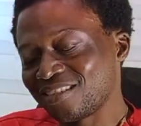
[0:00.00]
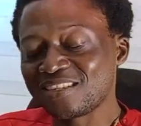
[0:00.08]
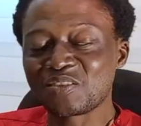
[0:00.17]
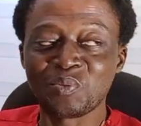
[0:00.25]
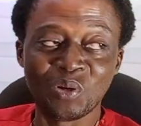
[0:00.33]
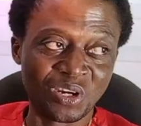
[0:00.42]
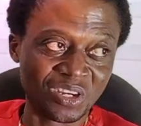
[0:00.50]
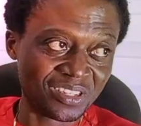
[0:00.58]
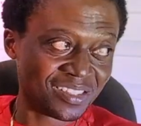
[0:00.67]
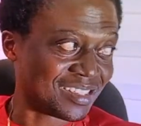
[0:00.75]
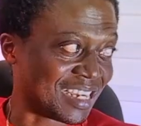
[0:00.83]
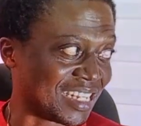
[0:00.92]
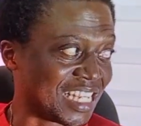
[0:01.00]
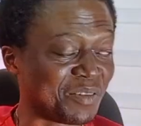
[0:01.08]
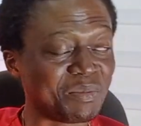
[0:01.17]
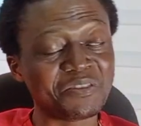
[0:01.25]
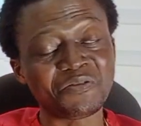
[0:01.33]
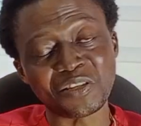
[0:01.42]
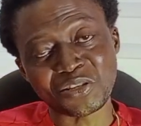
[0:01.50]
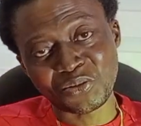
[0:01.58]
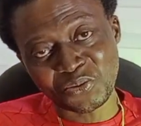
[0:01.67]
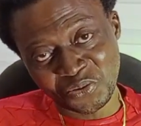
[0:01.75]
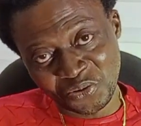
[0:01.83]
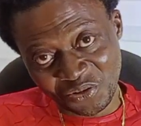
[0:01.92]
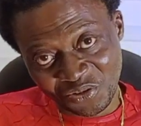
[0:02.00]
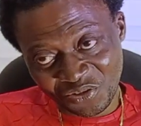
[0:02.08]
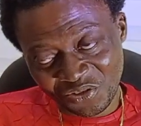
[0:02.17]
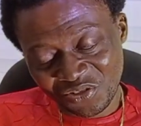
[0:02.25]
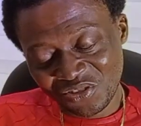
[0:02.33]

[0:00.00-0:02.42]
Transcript: his plot at phase 2,